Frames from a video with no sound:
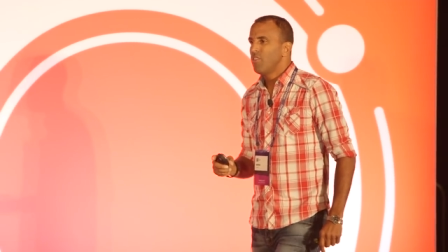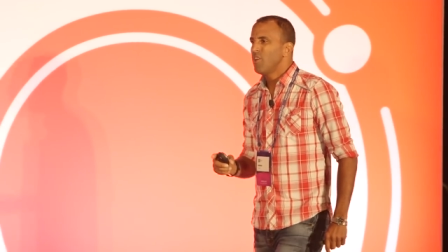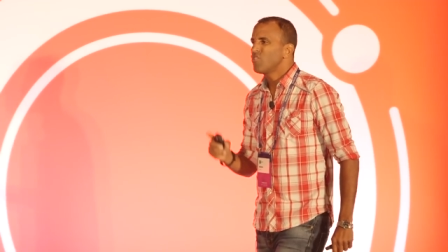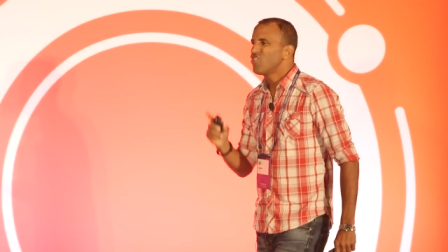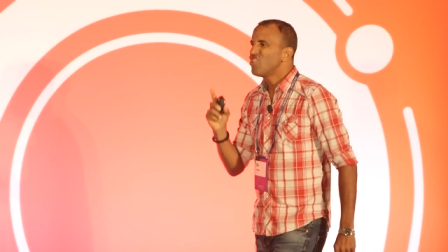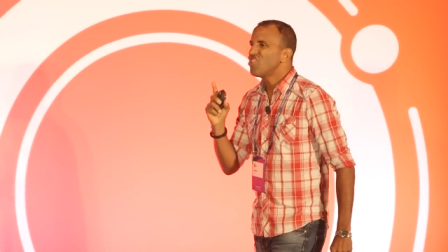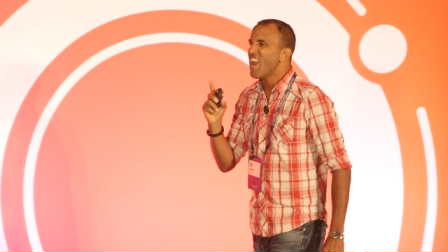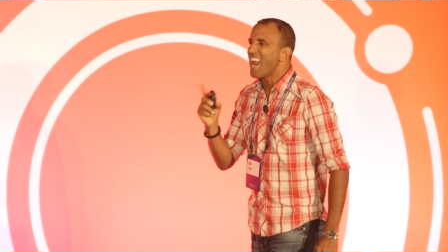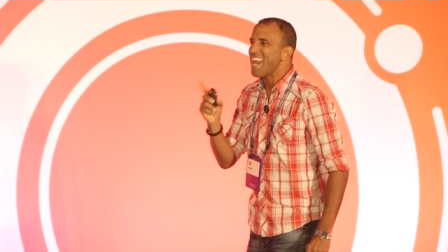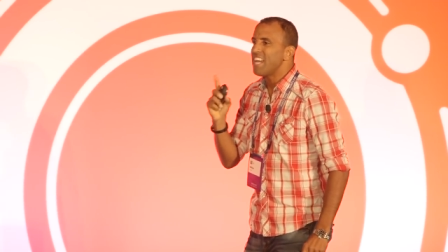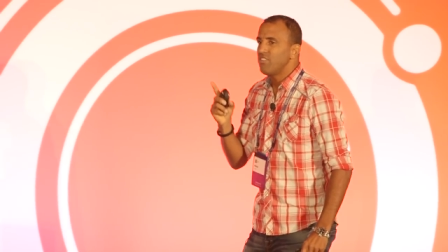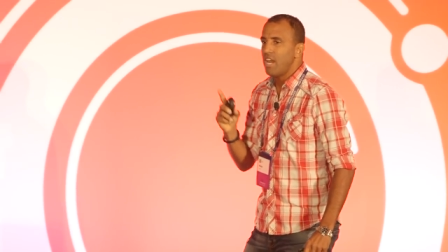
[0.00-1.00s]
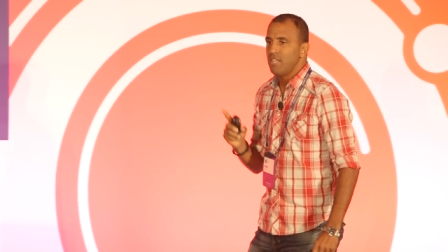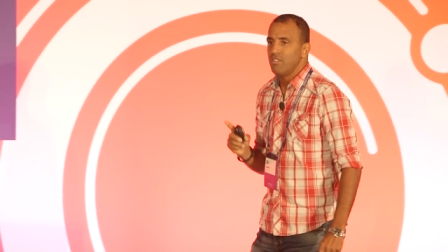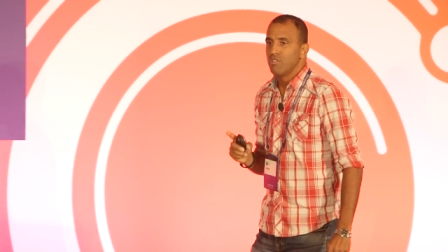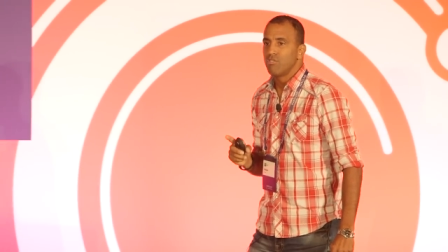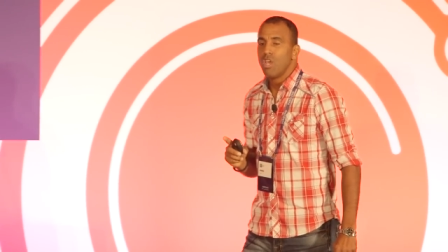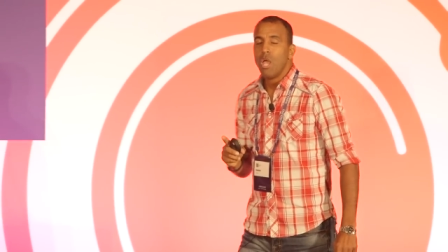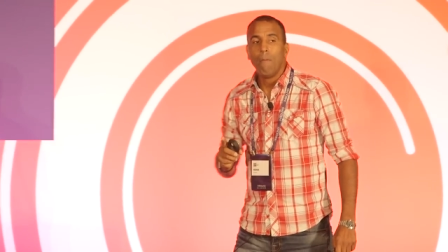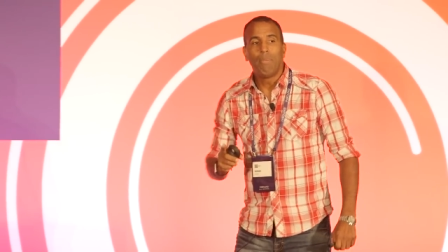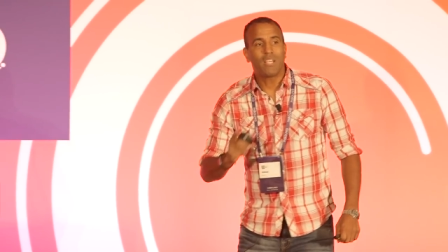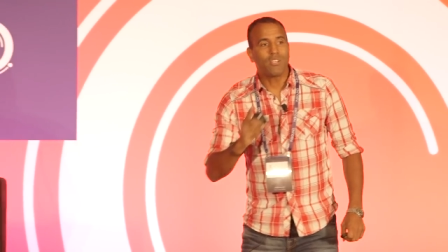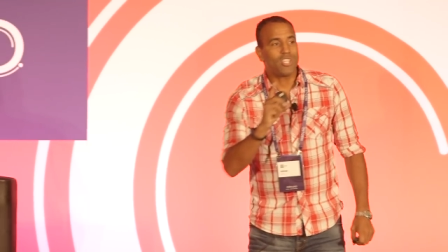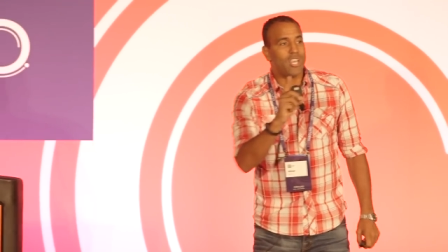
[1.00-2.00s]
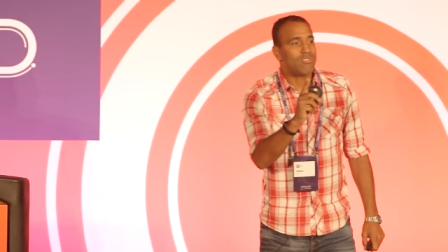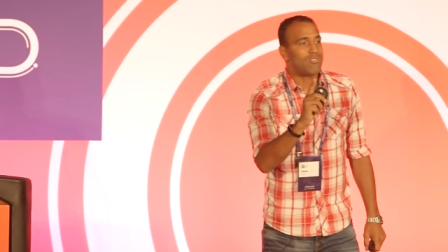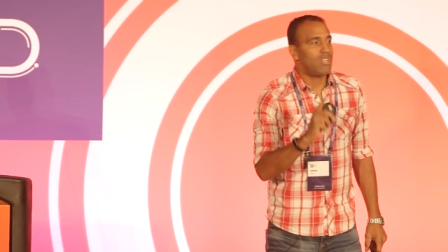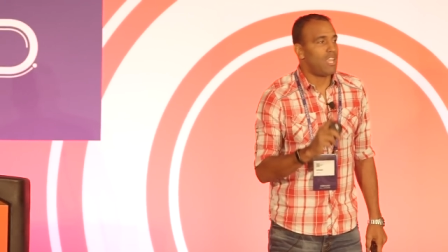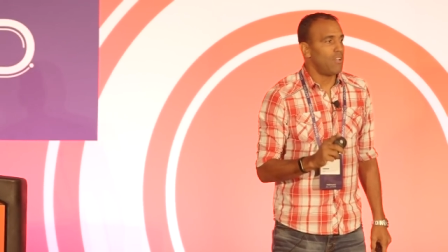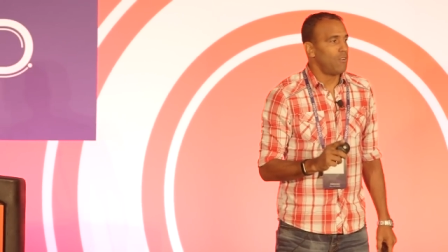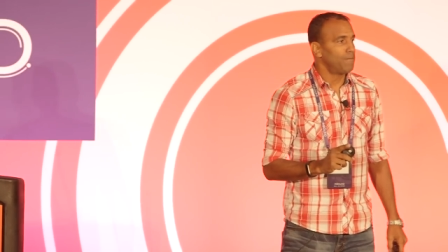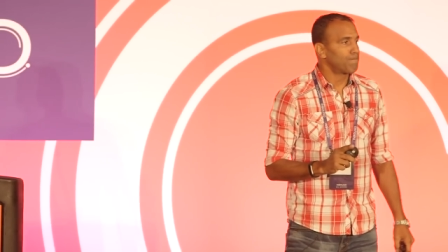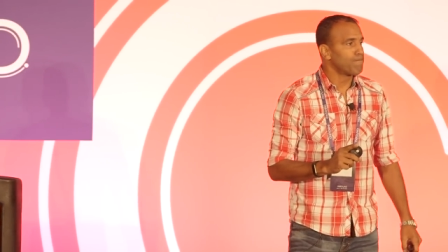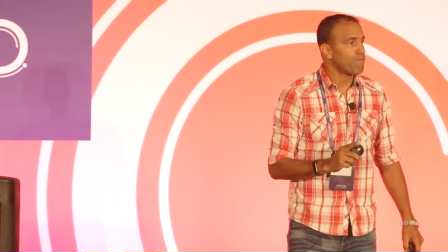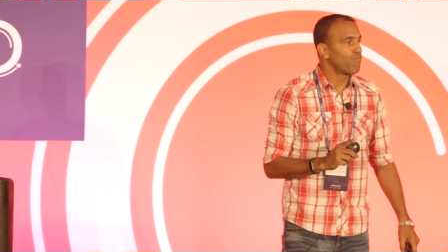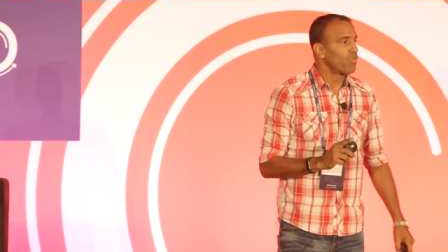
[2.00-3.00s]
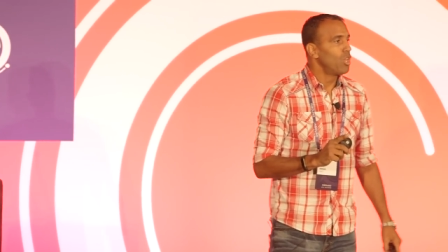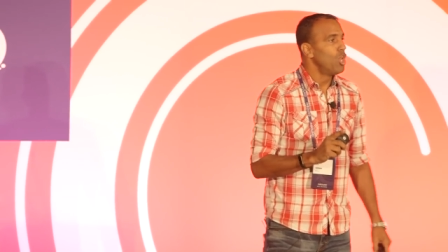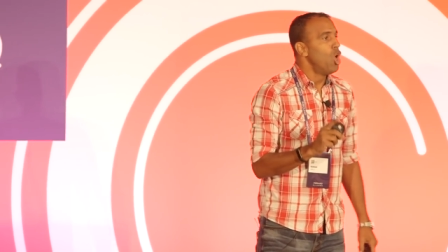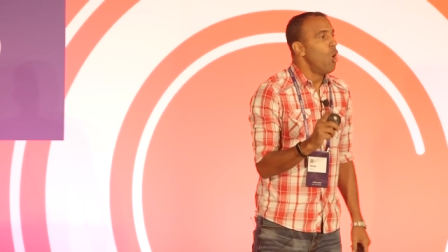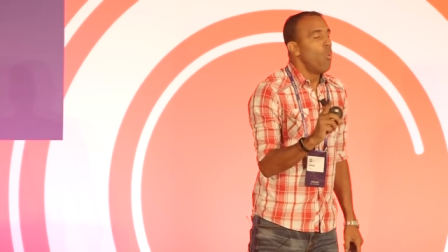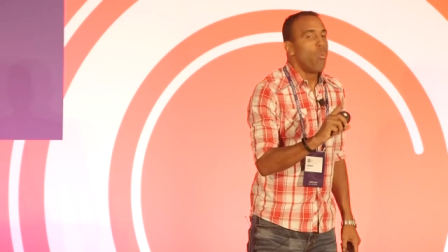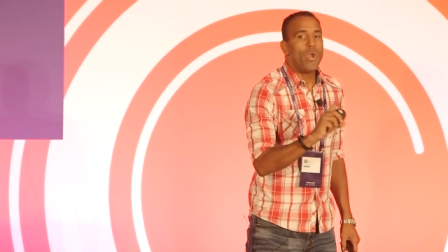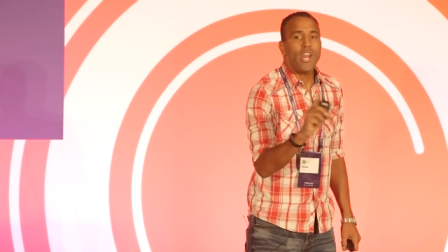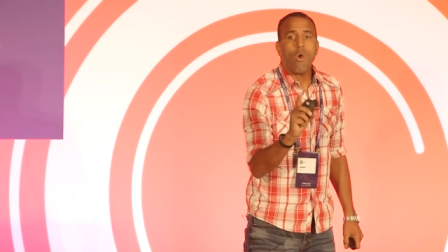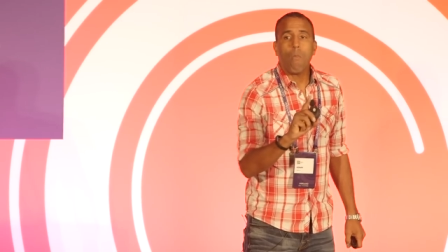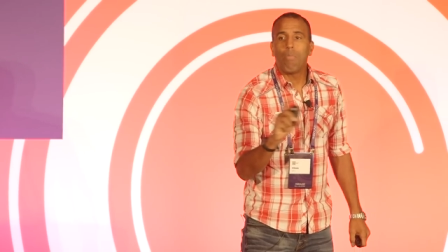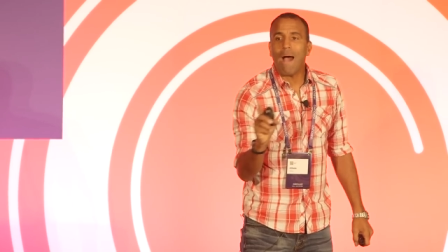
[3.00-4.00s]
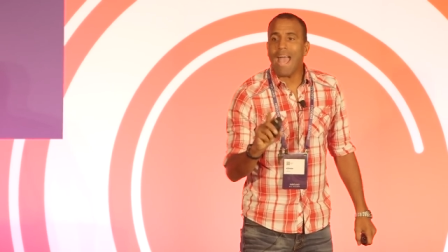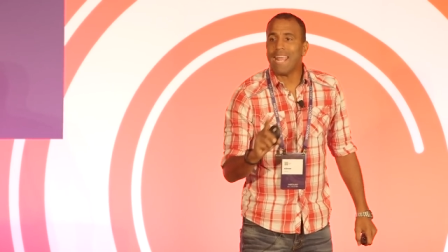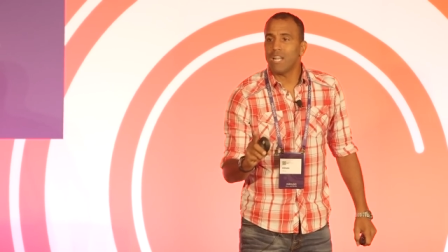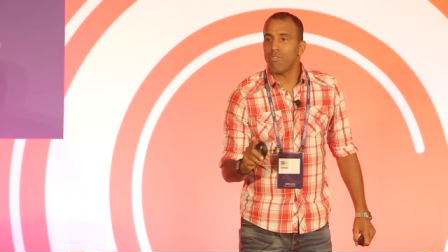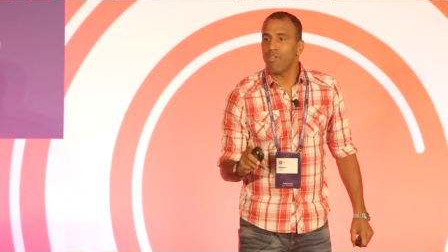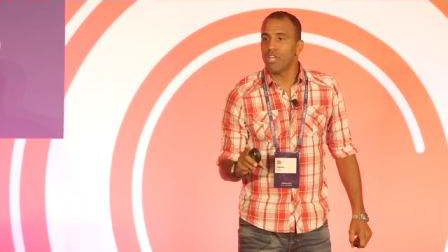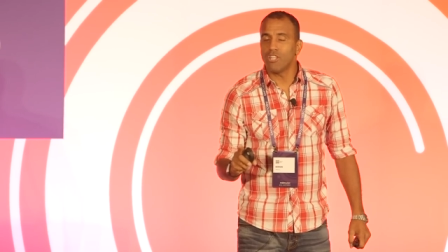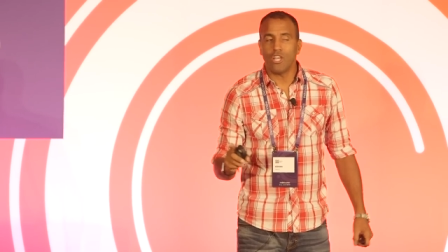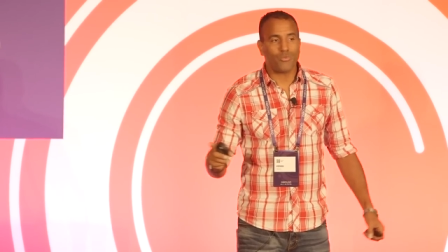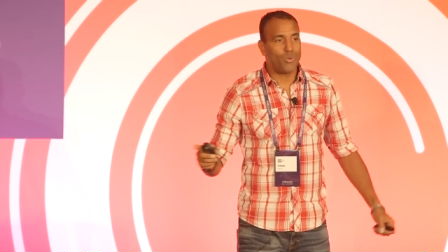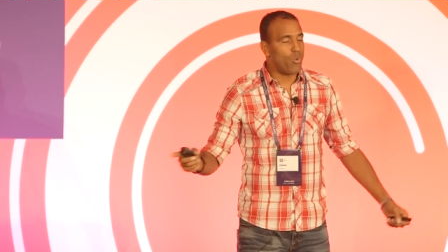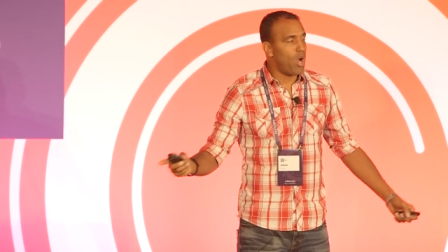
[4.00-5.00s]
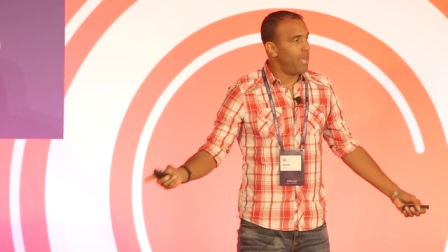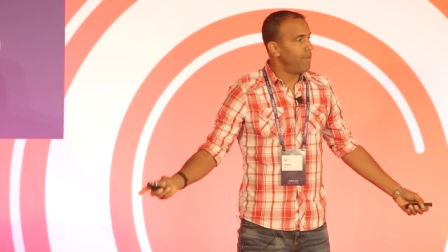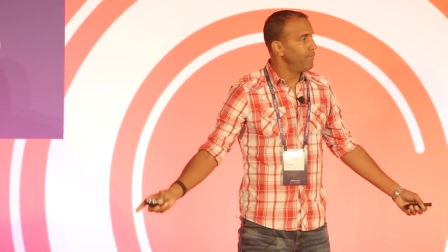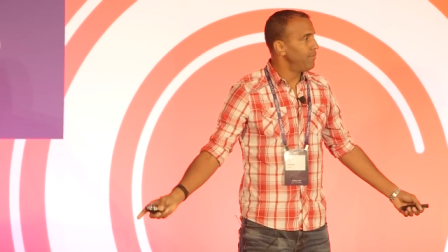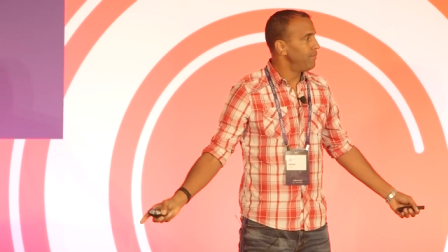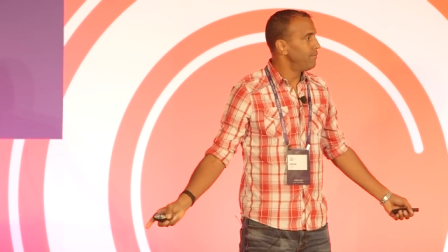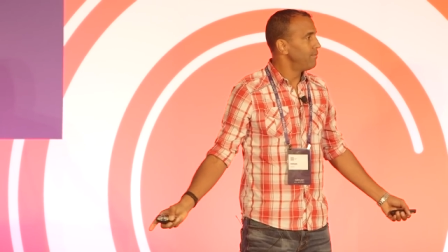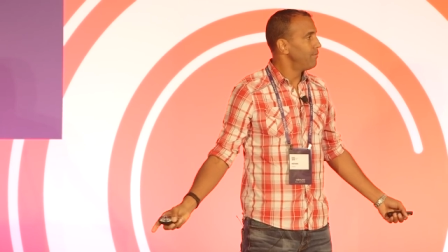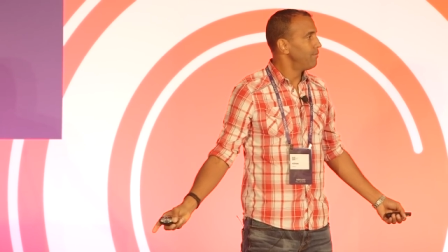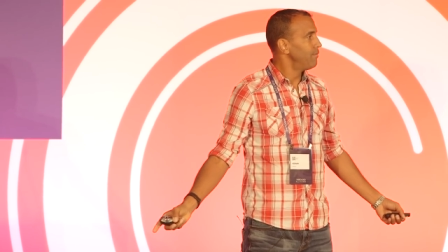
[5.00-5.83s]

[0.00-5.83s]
They're change agents. Because here's the deal. We don't buy anything unless we what?